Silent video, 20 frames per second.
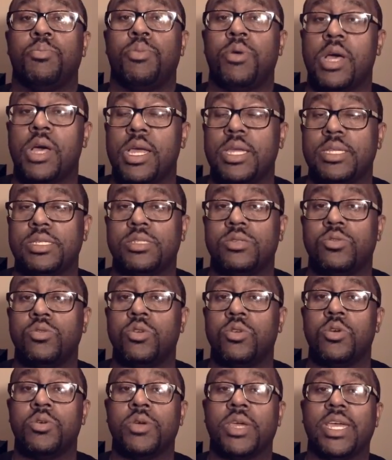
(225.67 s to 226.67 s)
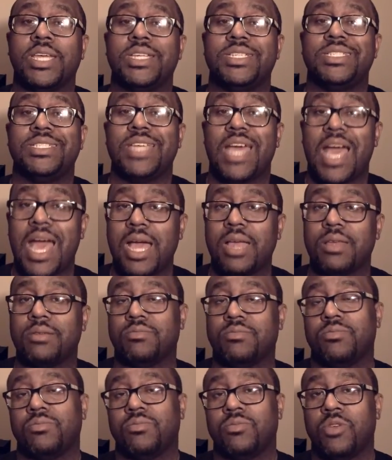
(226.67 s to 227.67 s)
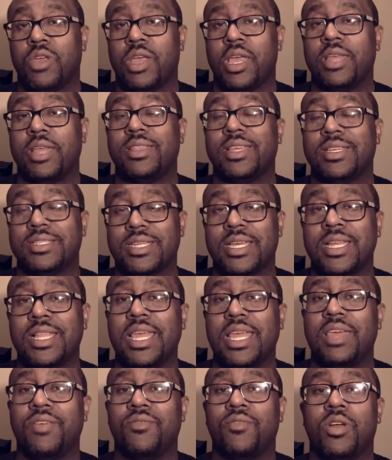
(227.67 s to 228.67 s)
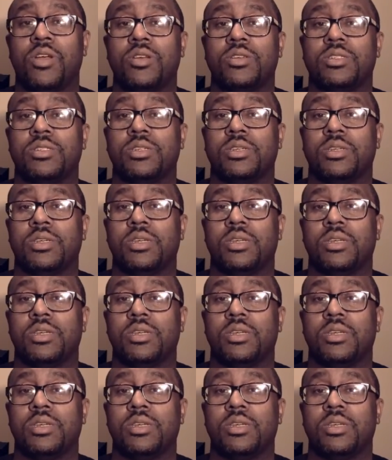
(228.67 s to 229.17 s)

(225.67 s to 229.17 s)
punks who's going to get shot, right? That's the clean version.